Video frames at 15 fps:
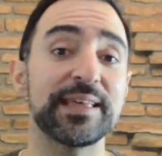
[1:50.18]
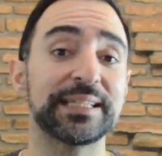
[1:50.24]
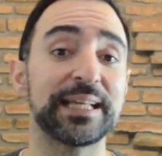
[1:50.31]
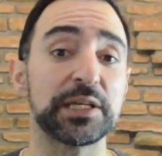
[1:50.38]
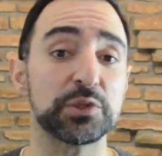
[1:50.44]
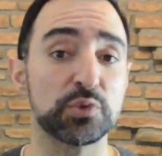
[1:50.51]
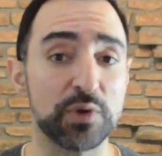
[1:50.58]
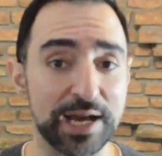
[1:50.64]
that
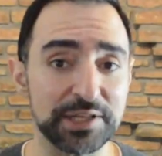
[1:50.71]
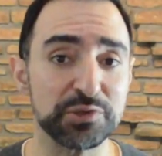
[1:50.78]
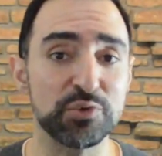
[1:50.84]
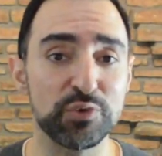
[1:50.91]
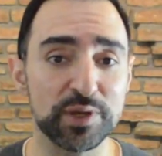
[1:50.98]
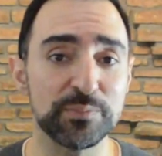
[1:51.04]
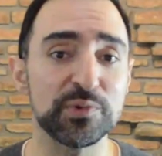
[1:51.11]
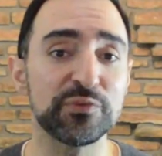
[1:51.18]
I try
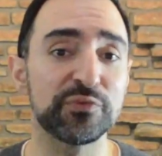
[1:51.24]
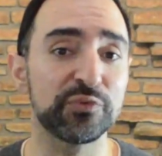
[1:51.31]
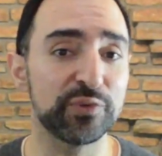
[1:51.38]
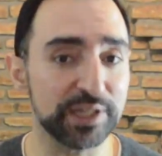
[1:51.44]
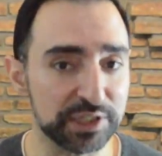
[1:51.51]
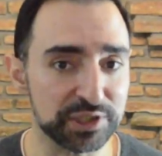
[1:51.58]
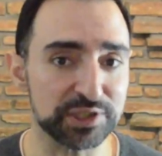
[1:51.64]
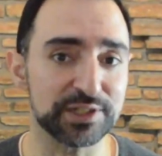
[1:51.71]
to remove
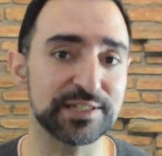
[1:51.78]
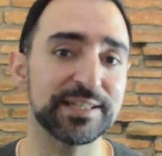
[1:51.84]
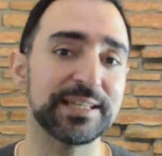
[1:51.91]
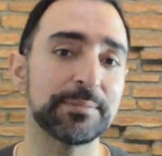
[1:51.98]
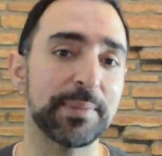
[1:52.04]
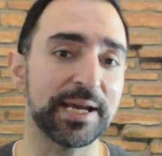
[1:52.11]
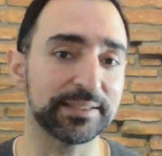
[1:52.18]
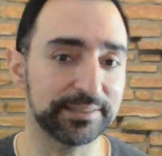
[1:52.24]
friction
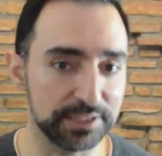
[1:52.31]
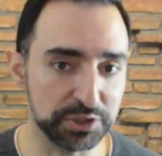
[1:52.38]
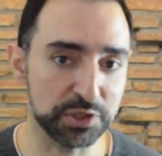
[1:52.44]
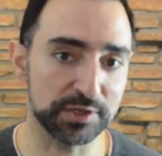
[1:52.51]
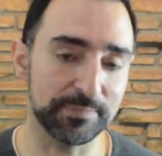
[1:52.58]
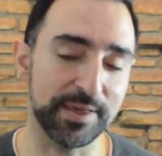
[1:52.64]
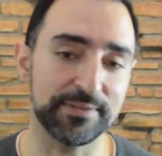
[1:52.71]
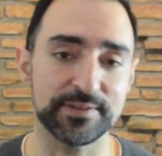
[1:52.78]
in my
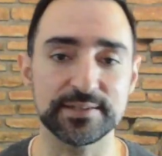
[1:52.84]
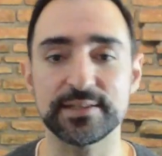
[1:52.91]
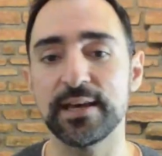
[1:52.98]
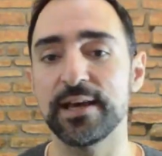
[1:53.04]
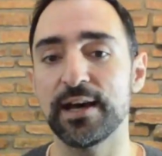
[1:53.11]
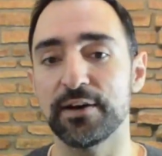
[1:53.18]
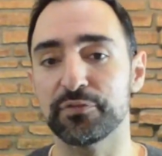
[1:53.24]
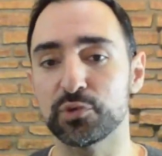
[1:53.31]
teaching methods.
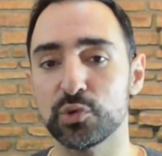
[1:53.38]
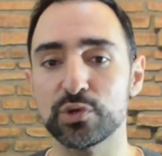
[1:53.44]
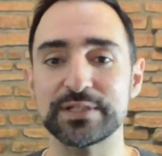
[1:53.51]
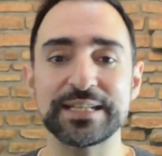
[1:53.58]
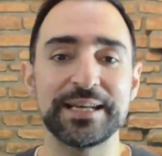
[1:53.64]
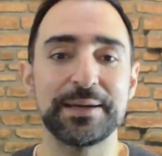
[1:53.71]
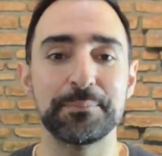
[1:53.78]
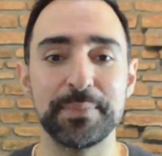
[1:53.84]
Of
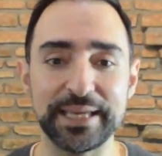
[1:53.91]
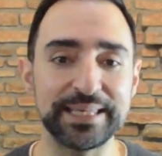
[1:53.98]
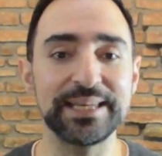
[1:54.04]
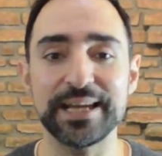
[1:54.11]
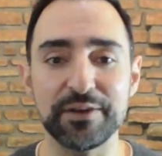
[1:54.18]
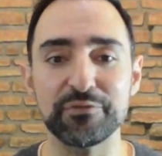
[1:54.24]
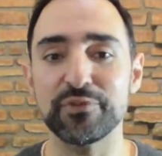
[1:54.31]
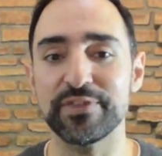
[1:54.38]
course,
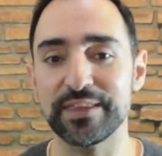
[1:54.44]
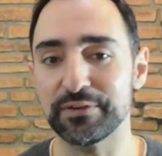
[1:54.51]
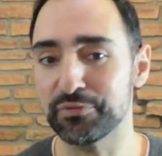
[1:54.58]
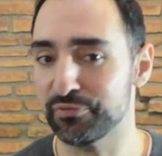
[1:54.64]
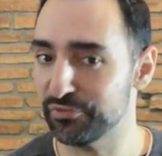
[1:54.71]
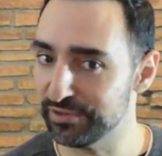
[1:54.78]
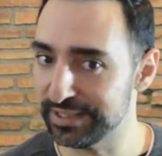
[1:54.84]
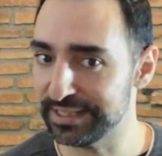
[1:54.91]
making everything
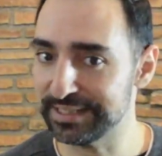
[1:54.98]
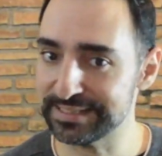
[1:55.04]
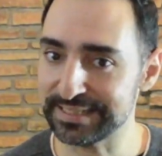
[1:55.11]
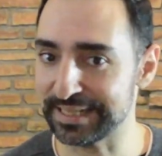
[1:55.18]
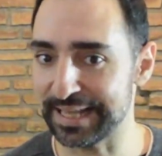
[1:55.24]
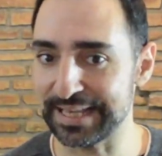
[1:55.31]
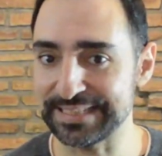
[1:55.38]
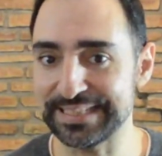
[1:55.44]
free is
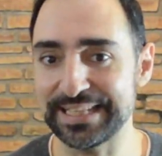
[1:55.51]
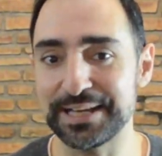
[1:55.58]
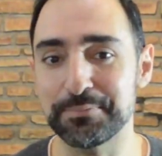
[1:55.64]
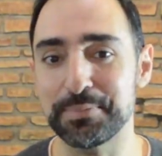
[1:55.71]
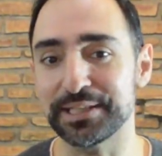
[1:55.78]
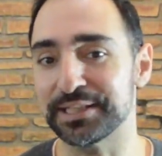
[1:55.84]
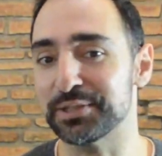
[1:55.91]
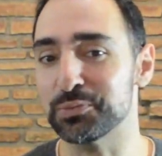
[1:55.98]
an idea,
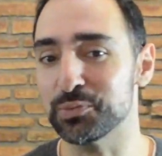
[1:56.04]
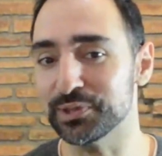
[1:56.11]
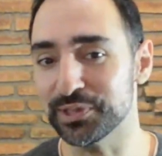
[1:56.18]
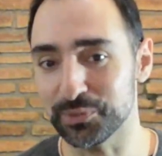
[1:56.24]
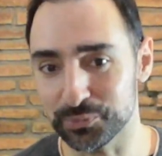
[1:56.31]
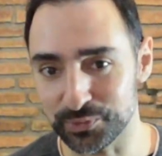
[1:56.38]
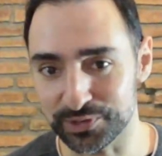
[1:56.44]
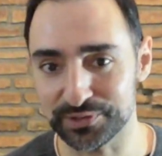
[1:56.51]
but it
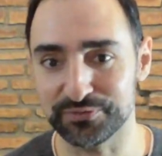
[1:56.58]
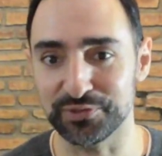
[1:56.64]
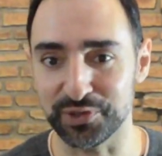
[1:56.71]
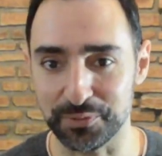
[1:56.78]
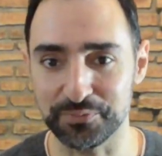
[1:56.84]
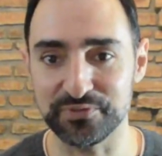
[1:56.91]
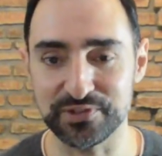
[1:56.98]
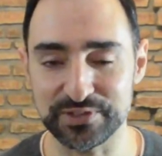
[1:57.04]
wouldn't work
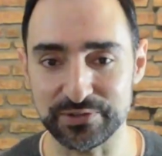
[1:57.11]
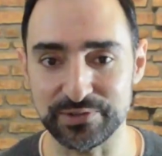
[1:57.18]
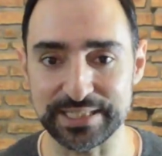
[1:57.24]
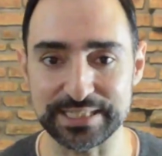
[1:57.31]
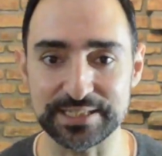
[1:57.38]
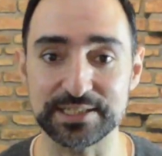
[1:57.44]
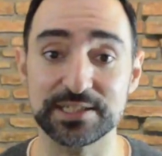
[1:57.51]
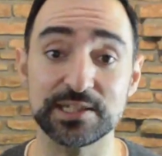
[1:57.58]
for obvious
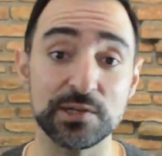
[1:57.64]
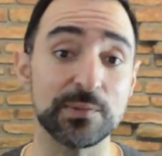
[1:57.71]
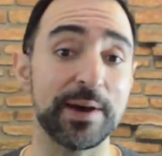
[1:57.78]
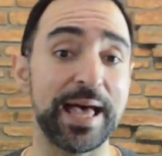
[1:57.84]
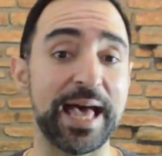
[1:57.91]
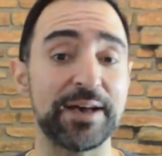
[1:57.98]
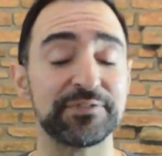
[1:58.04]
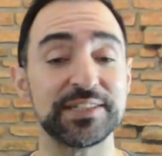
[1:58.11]
reasons.
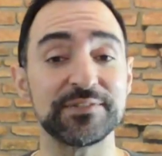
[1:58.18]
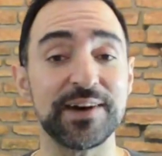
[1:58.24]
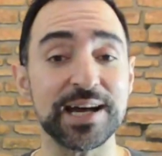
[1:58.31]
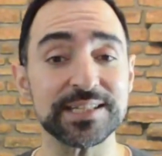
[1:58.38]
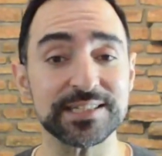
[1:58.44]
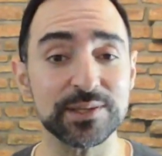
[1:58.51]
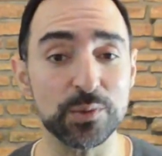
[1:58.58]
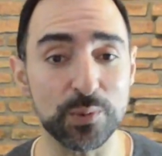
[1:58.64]
So I have
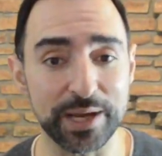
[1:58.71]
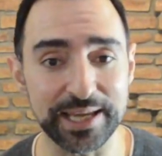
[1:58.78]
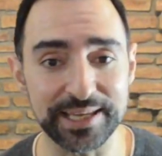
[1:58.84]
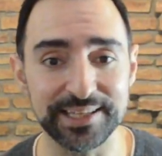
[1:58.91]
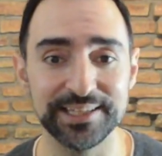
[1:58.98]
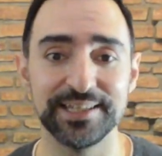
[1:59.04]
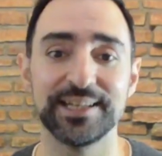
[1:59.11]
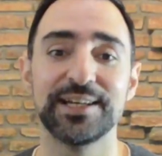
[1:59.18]
devised a
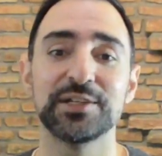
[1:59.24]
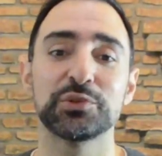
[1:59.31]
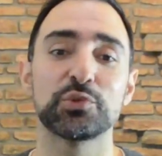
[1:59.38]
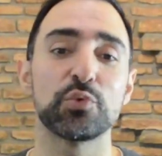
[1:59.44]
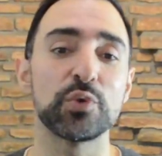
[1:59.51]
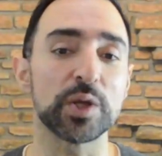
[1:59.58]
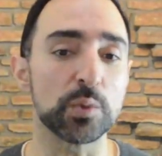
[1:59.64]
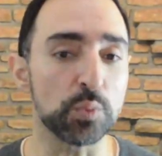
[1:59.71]
way
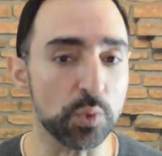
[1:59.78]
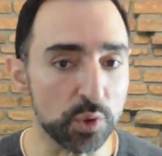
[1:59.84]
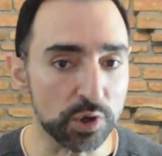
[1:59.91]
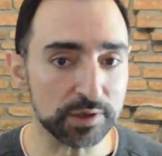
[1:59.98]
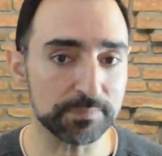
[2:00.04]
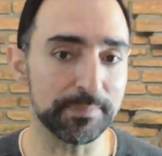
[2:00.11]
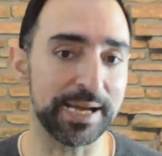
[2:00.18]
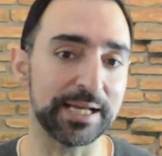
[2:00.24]
to
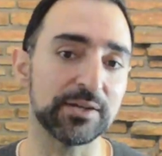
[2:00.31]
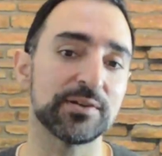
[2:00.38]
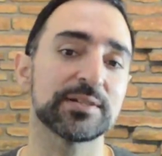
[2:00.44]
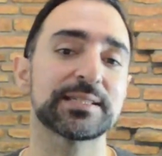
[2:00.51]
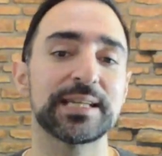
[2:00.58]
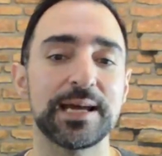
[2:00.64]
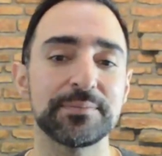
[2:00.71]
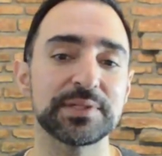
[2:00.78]
reward my
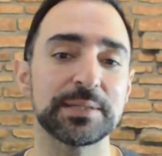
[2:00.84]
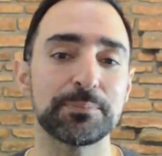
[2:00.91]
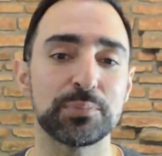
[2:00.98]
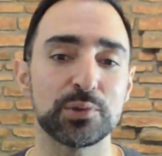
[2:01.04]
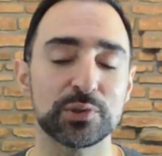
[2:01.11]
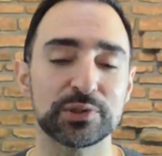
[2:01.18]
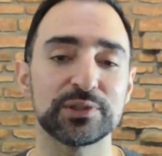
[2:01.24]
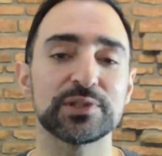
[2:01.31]
longtime
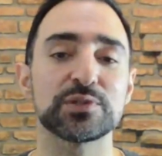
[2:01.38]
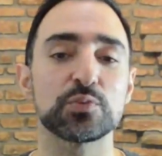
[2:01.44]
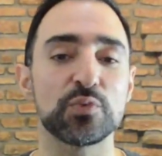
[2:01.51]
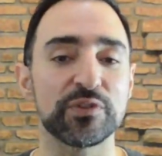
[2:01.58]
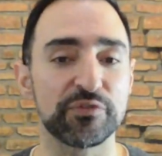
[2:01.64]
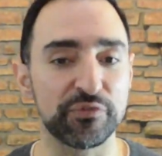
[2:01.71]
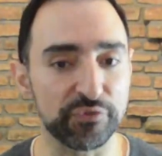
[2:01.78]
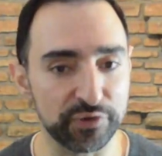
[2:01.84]
supporters
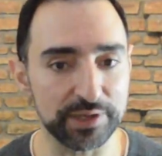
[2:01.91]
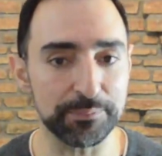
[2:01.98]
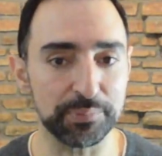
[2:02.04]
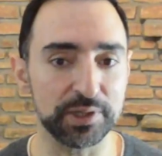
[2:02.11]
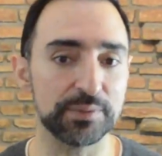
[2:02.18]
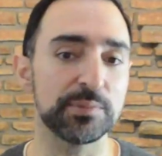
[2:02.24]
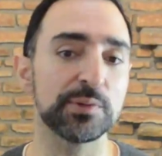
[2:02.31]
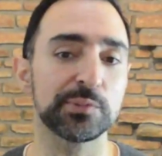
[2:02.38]
with free
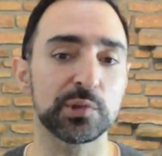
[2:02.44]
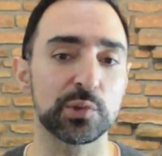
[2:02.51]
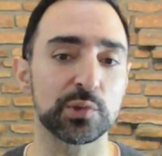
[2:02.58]
premium